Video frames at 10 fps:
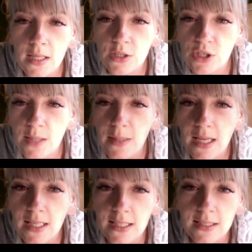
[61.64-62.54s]
Jamie, I
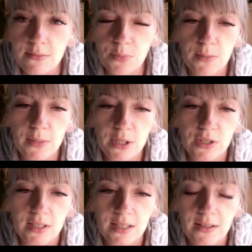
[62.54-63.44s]
need
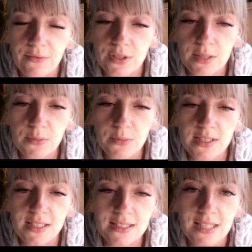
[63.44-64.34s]
permission. For some
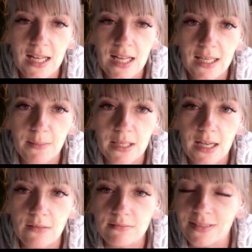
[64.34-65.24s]
reason, it's not letting me now.